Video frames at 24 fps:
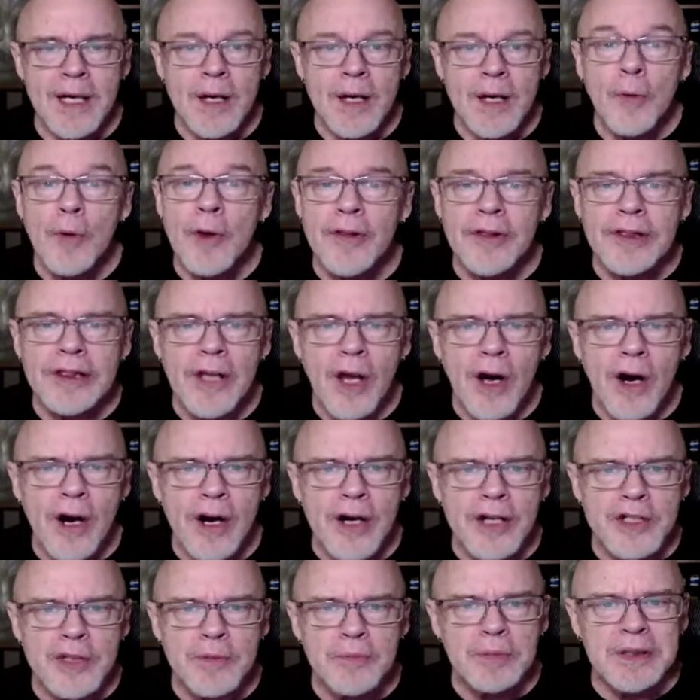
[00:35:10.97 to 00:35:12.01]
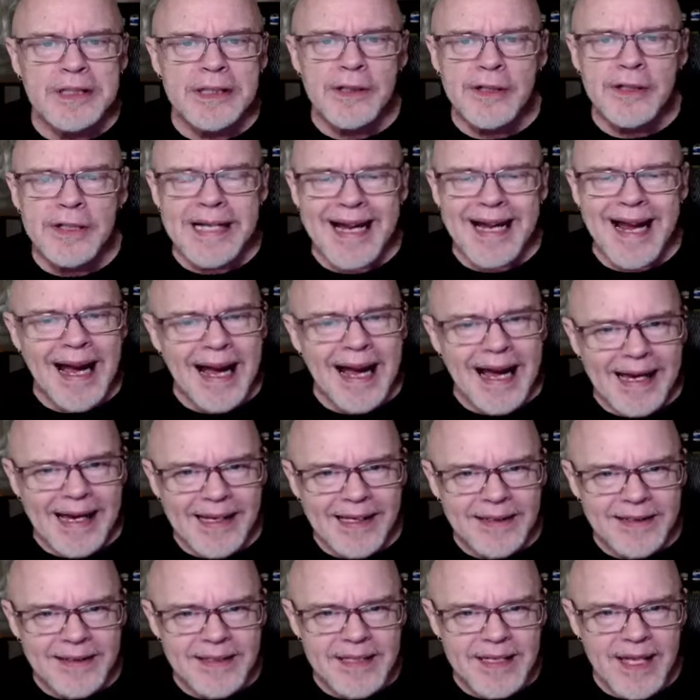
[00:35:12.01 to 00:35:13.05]
with large, bleary
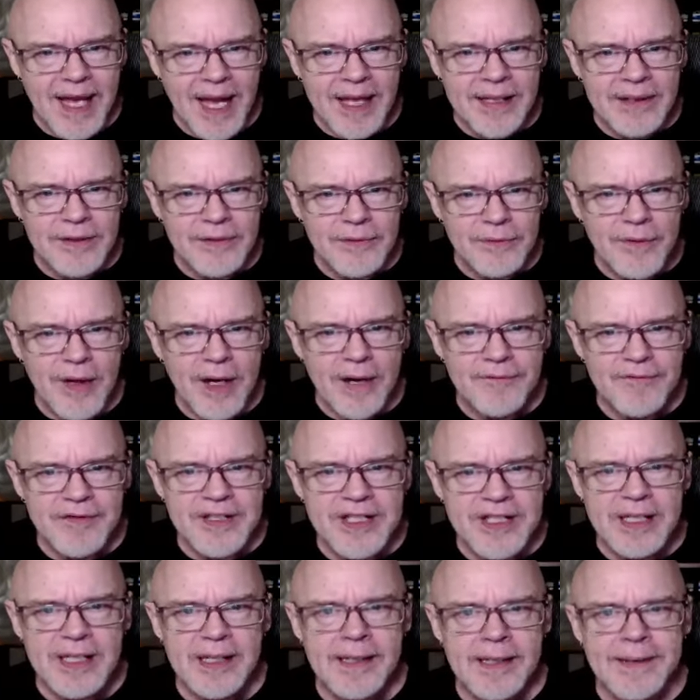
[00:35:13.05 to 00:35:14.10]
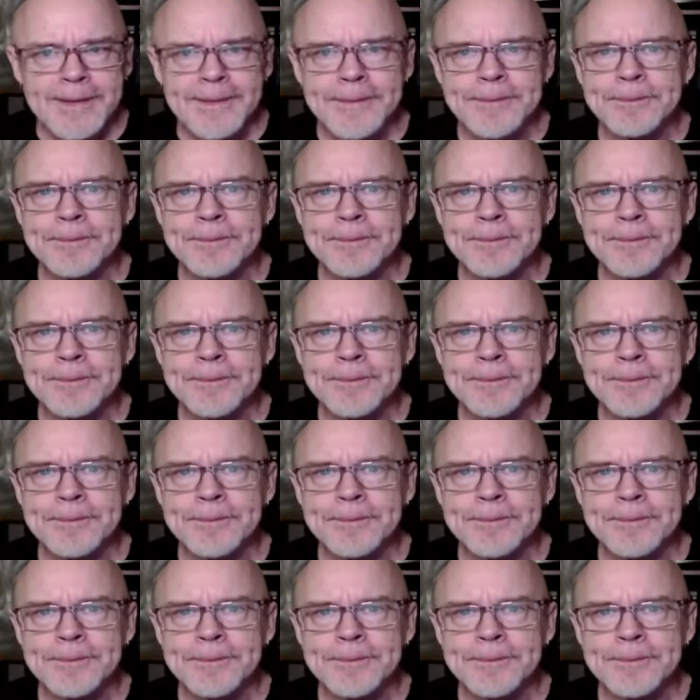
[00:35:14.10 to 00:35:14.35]
eyes and rough skin.